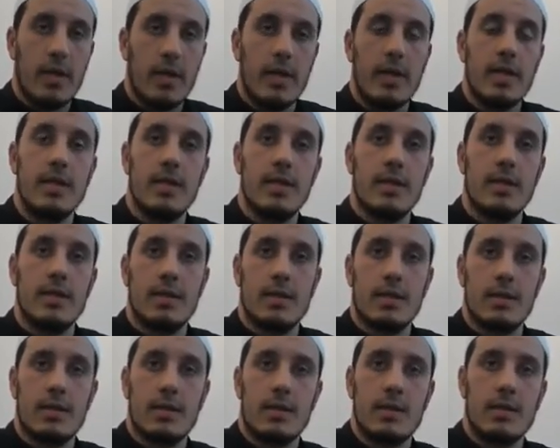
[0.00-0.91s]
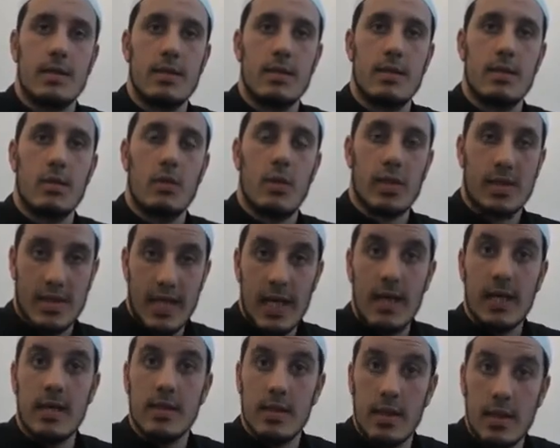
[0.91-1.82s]
he was
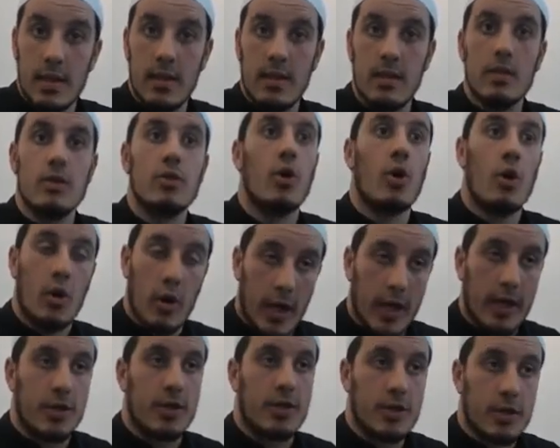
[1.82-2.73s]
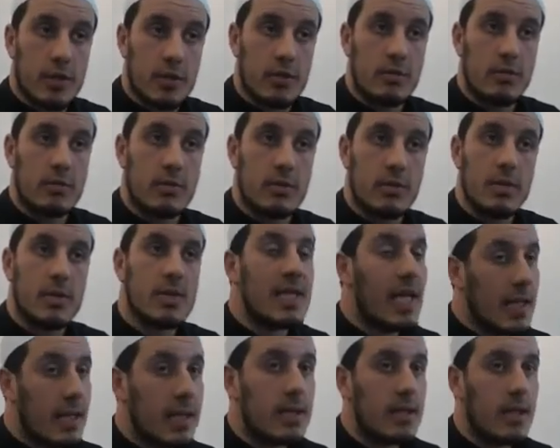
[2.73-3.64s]
telling the, the Quraysh,
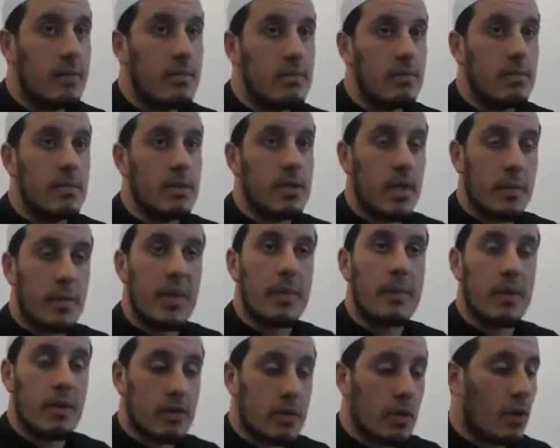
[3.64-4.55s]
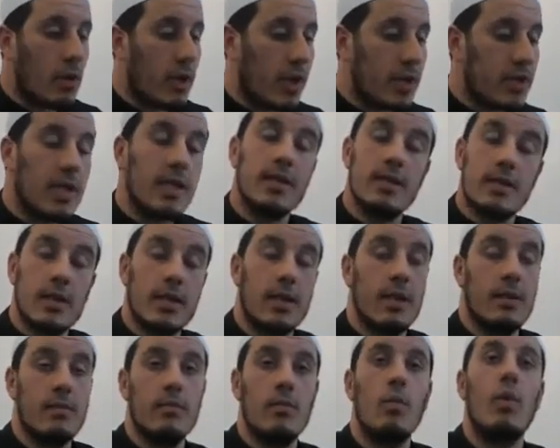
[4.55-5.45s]
telling them, the people of the Quraysh and to
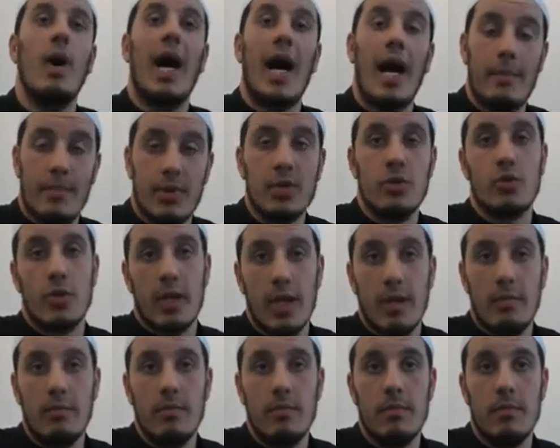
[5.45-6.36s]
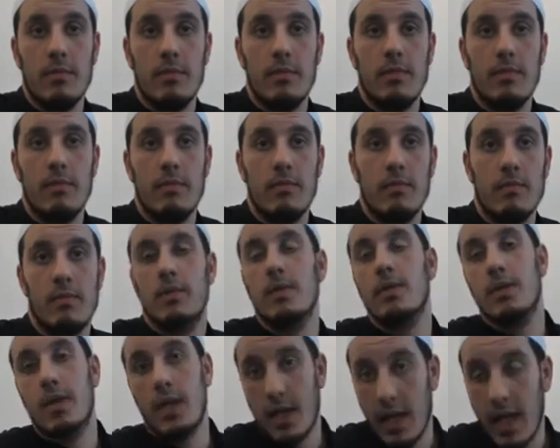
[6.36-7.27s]
them what happened to him
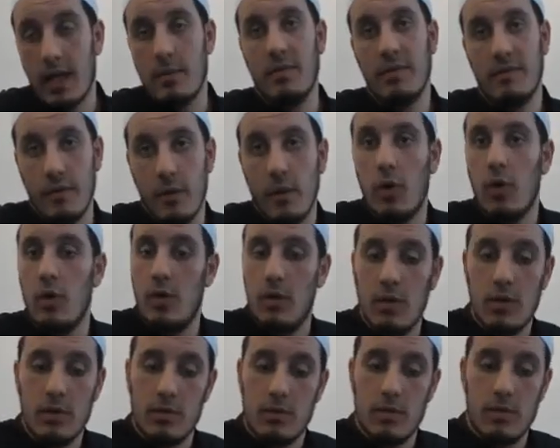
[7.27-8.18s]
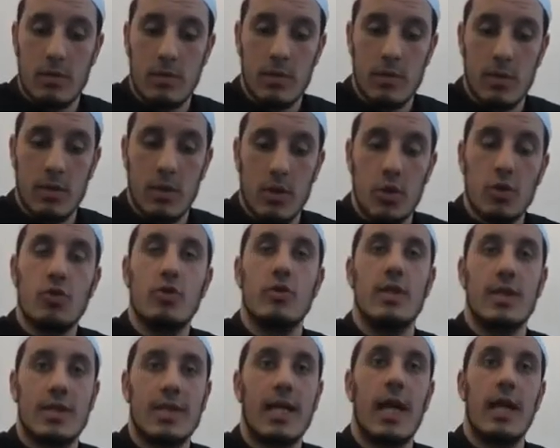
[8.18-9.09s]
the night before. So
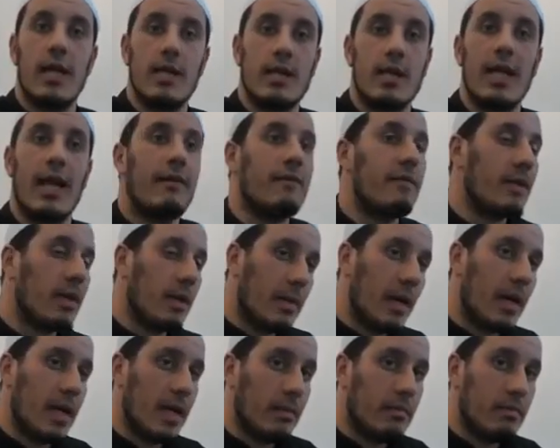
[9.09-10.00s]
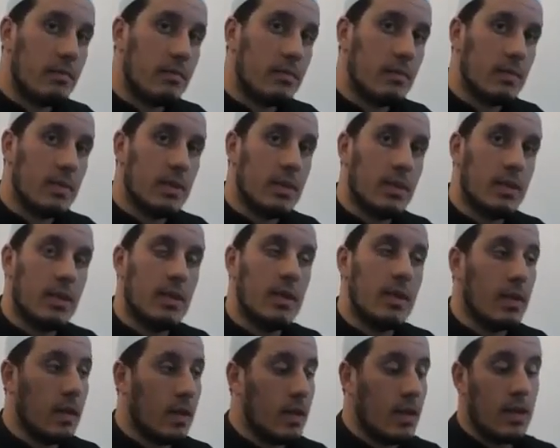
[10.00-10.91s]
they started laughing about him.
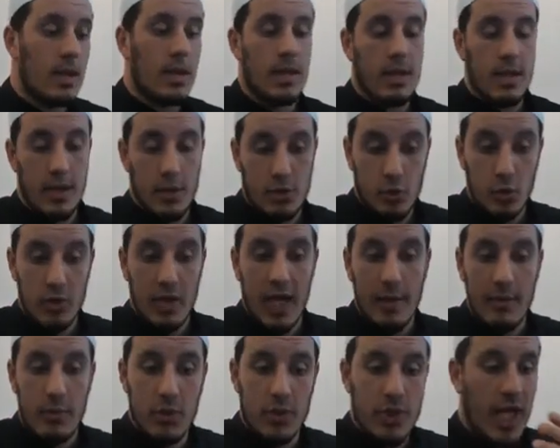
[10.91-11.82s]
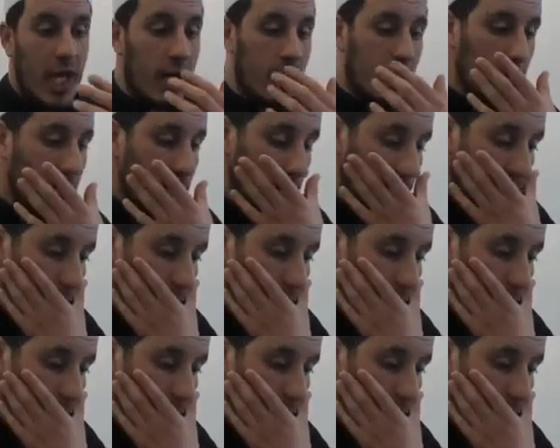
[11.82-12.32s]
He told Abu Jahl,